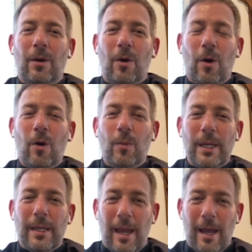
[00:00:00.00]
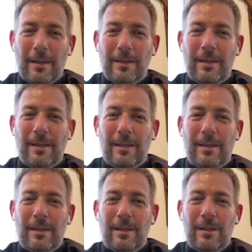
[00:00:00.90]
all we can
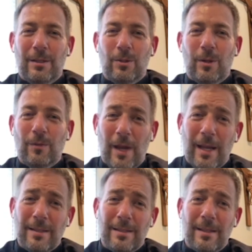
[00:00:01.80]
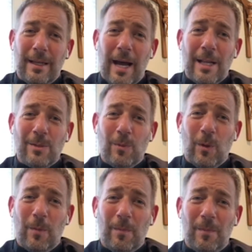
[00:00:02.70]
to advance the
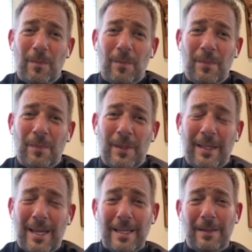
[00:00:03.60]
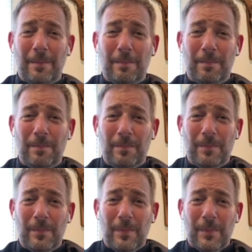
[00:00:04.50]
gospel, the kingdom
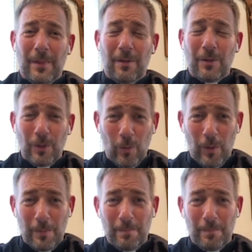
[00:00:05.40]
of the Lord.